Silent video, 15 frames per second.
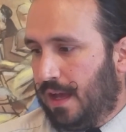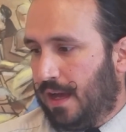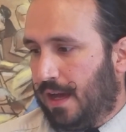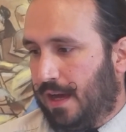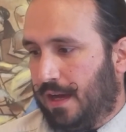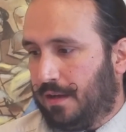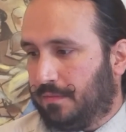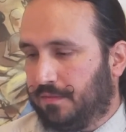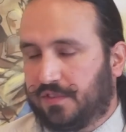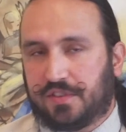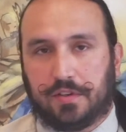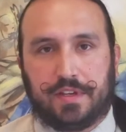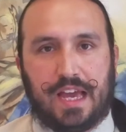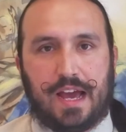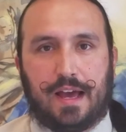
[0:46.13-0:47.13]
I'm
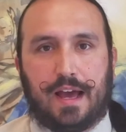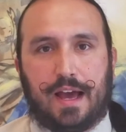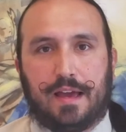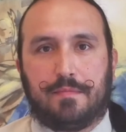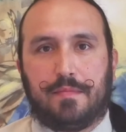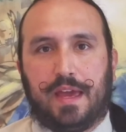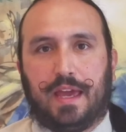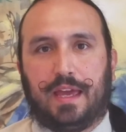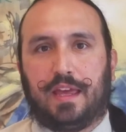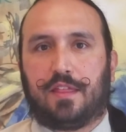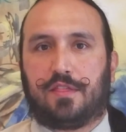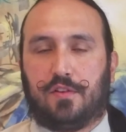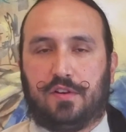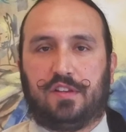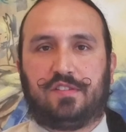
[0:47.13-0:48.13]
a
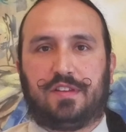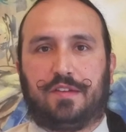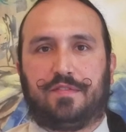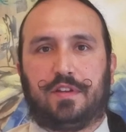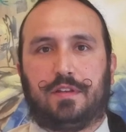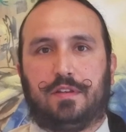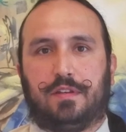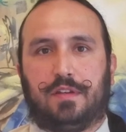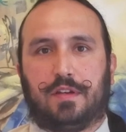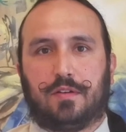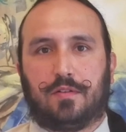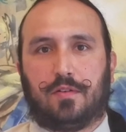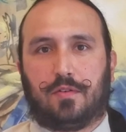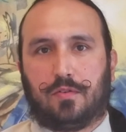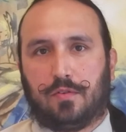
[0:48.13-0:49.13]

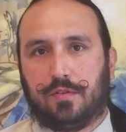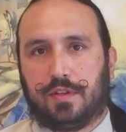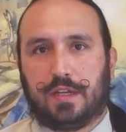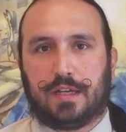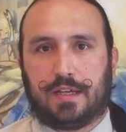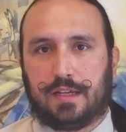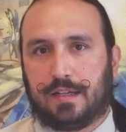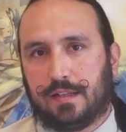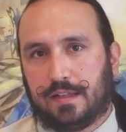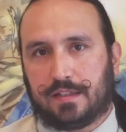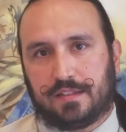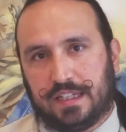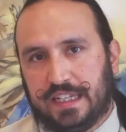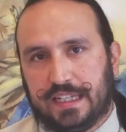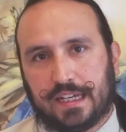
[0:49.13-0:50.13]
37-year-old
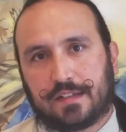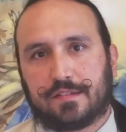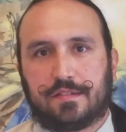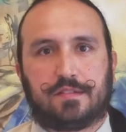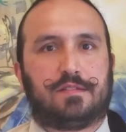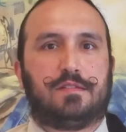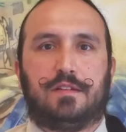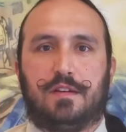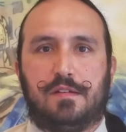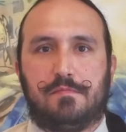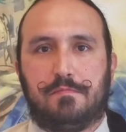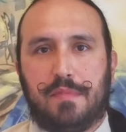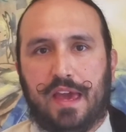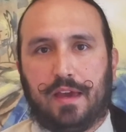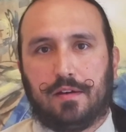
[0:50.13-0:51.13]
Latinx
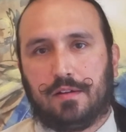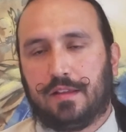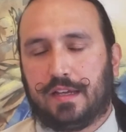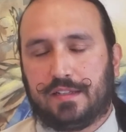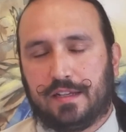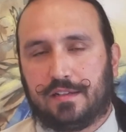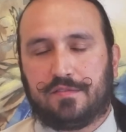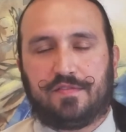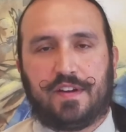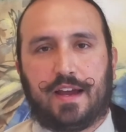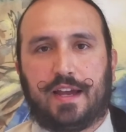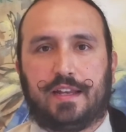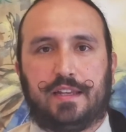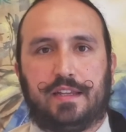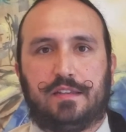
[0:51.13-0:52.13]
male
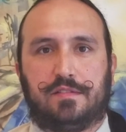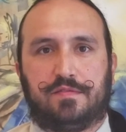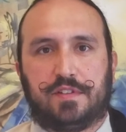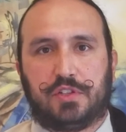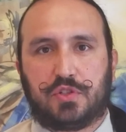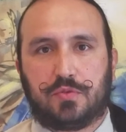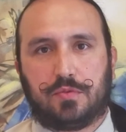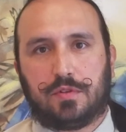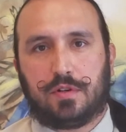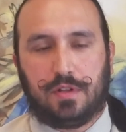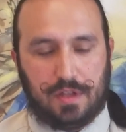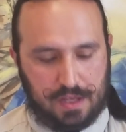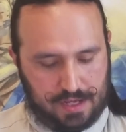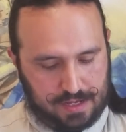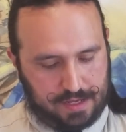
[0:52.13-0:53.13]
identified
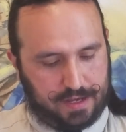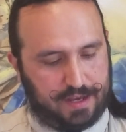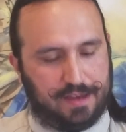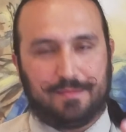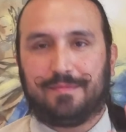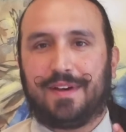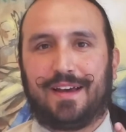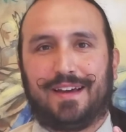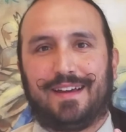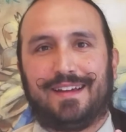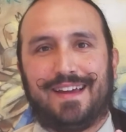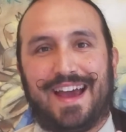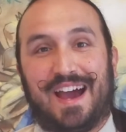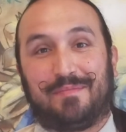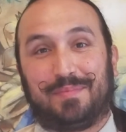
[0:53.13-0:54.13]
individual. I'm
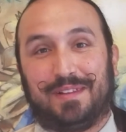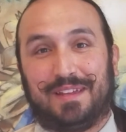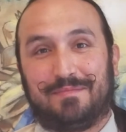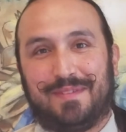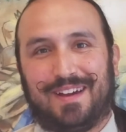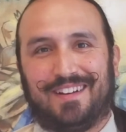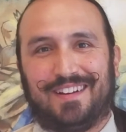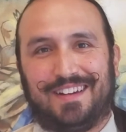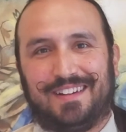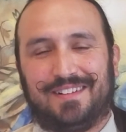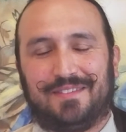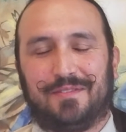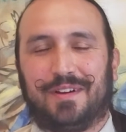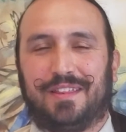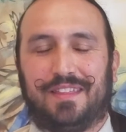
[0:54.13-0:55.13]
happily married
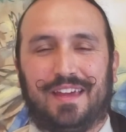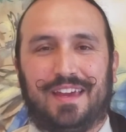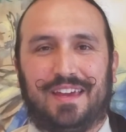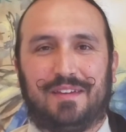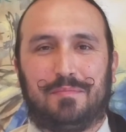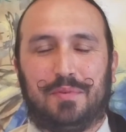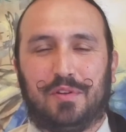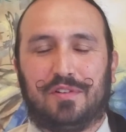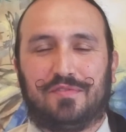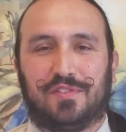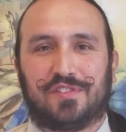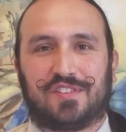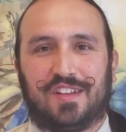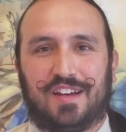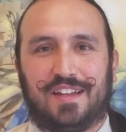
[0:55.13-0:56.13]
with a beautiful
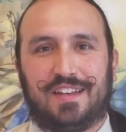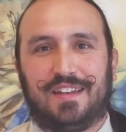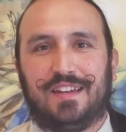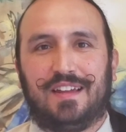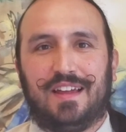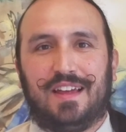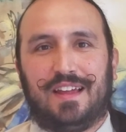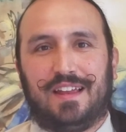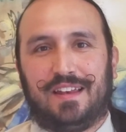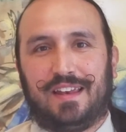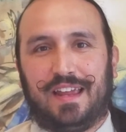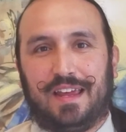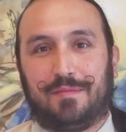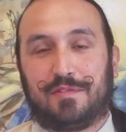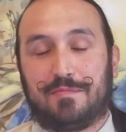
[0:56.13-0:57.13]
son
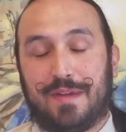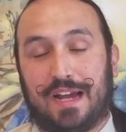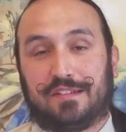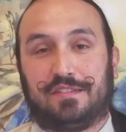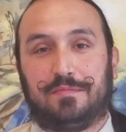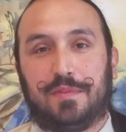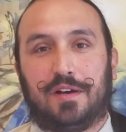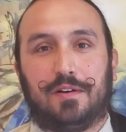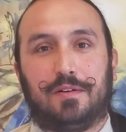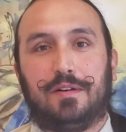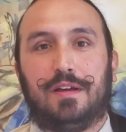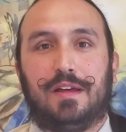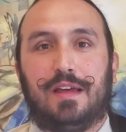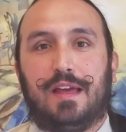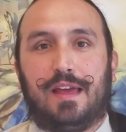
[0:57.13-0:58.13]
named
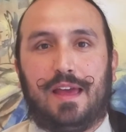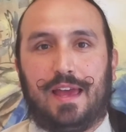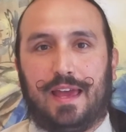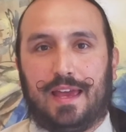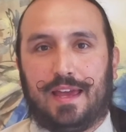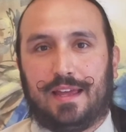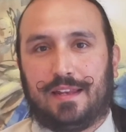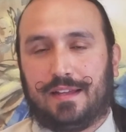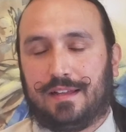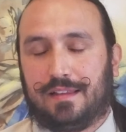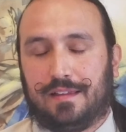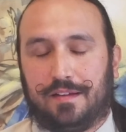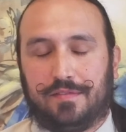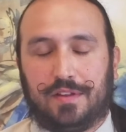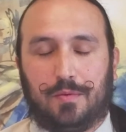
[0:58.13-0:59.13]
Maximo and a
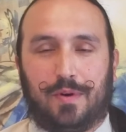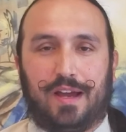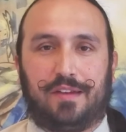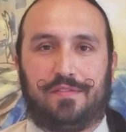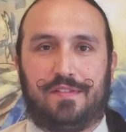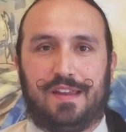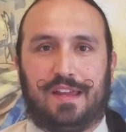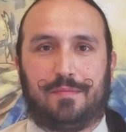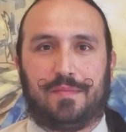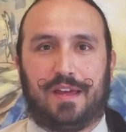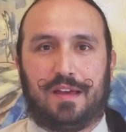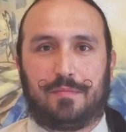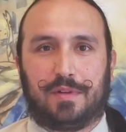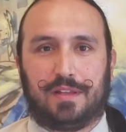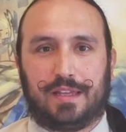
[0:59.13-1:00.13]
lovely wife named
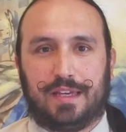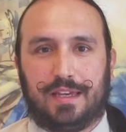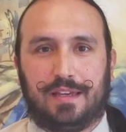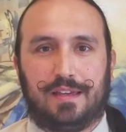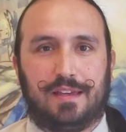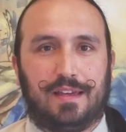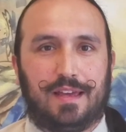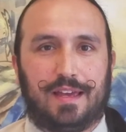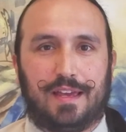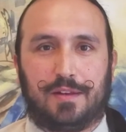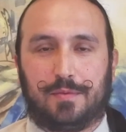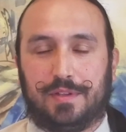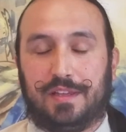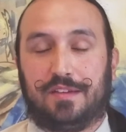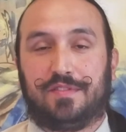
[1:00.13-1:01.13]
Emily. And
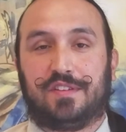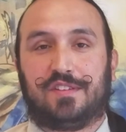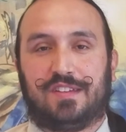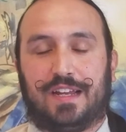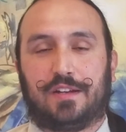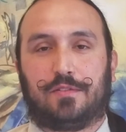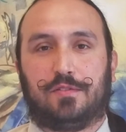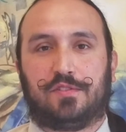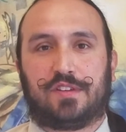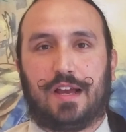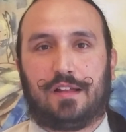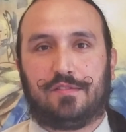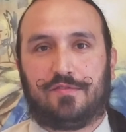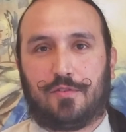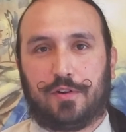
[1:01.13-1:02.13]
we live in Santa Cruz,
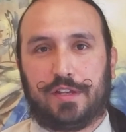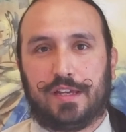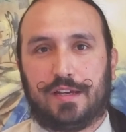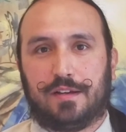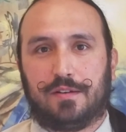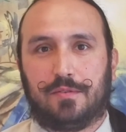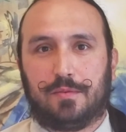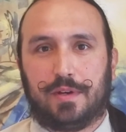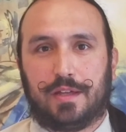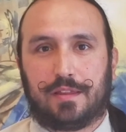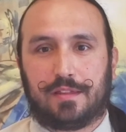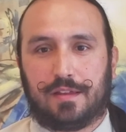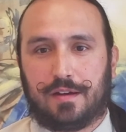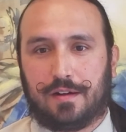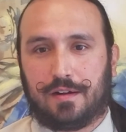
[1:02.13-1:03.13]
California with
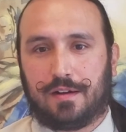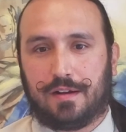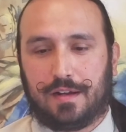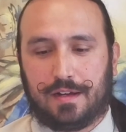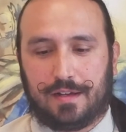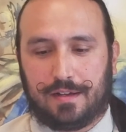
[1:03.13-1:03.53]
our